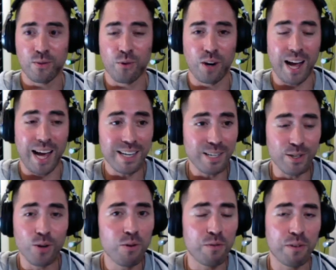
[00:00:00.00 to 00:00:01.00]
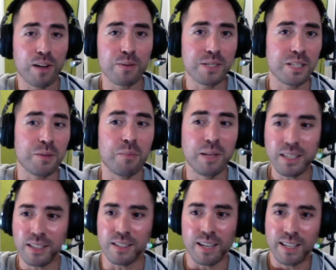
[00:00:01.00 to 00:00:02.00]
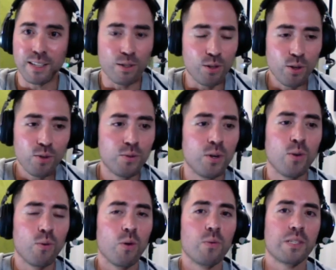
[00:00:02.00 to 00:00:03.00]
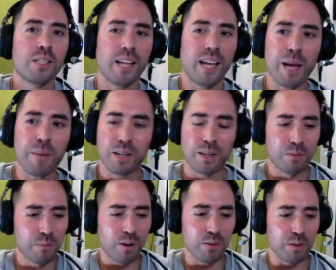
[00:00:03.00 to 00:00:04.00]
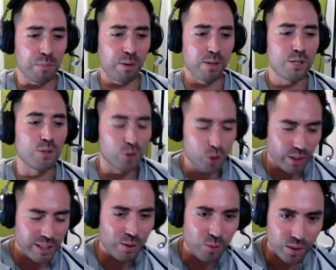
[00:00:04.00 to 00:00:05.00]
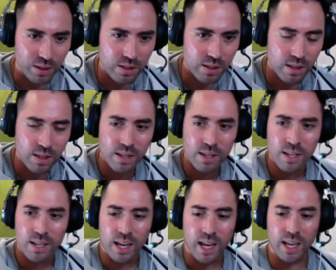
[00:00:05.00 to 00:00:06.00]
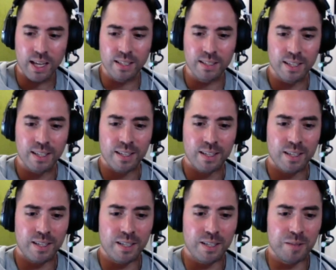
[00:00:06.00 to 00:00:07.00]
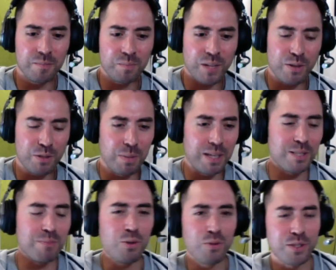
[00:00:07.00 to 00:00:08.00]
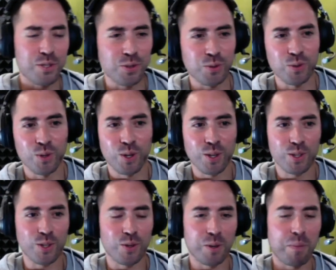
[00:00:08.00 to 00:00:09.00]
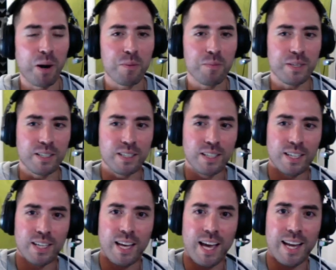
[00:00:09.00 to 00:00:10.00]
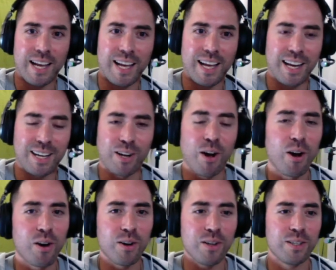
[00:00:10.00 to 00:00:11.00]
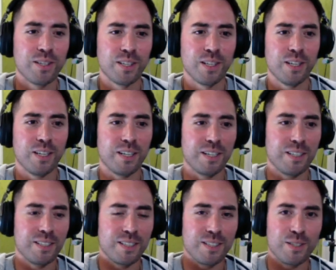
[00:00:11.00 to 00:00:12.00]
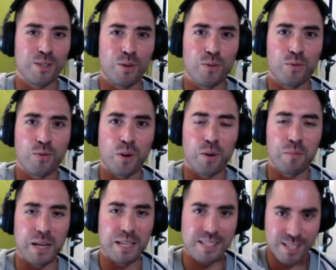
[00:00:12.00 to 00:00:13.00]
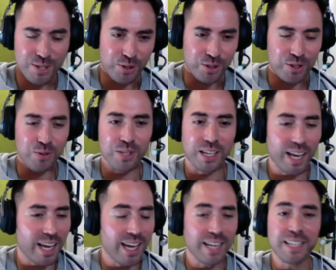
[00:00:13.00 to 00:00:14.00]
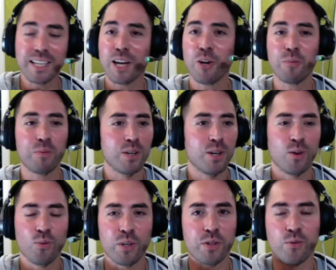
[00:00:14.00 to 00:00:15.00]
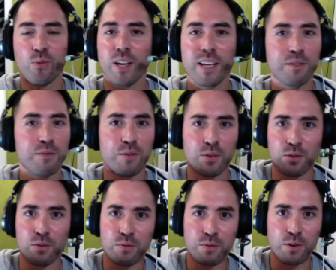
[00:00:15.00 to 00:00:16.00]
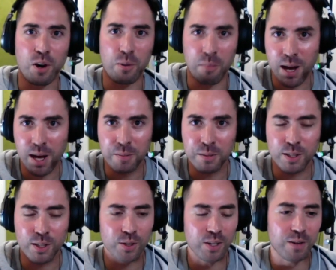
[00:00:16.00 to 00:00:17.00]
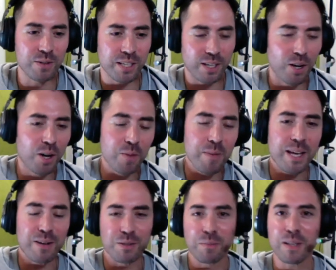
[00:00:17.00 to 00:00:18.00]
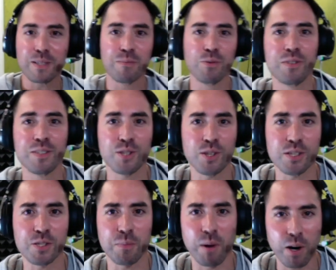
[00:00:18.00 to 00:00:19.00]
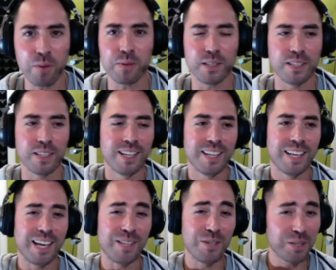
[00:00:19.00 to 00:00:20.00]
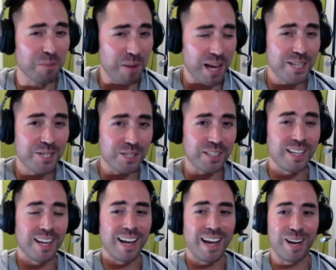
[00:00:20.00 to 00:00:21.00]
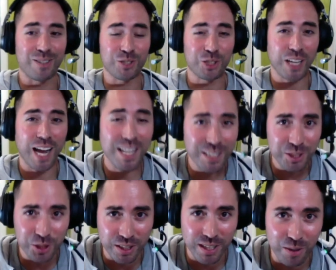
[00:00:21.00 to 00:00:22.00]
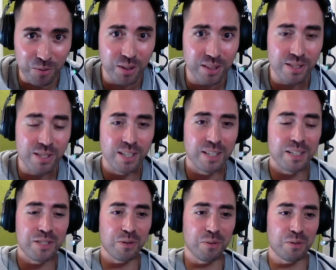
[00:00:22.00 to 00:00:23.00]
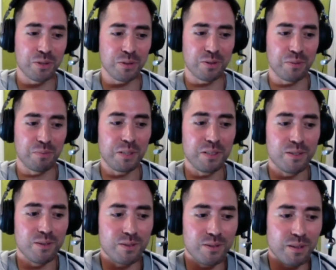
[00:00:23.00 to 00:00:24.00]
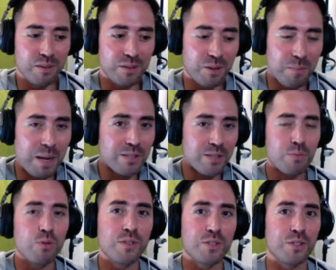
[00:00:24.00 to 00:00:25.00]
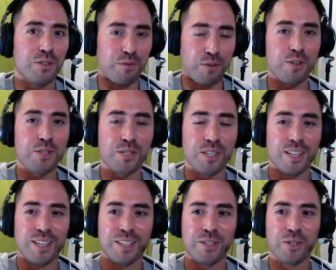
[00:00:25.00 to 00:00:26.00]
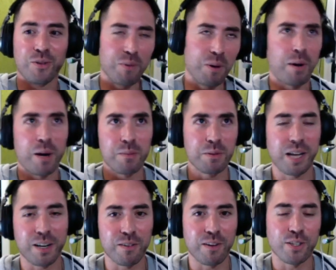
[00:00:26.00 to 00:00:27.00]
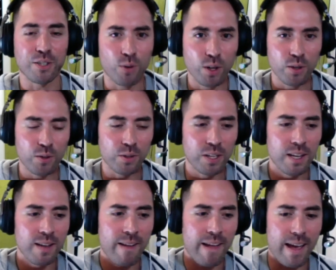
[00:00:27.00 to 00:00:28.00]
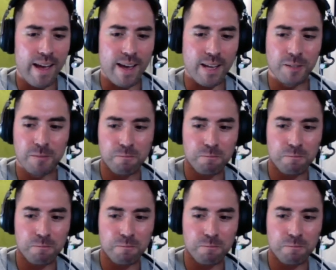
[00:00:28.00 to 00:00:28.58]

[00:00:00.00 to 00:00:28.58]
where I didn't know if I was going to make it. I didn't know what was going to happen. I remember I was a personal trainer once, and um, I was about to move into, you know, an apartment, and I, I got a call, uh, you know, from my sister. She was like, hey, I need help with the rent for, for our mom, you know, and I was like, oh man, I was about to move into this apartment. And you can imagine how challenging that was to, to, to be, you know, you're about to move into your first, you know, apartment kind of on your own, and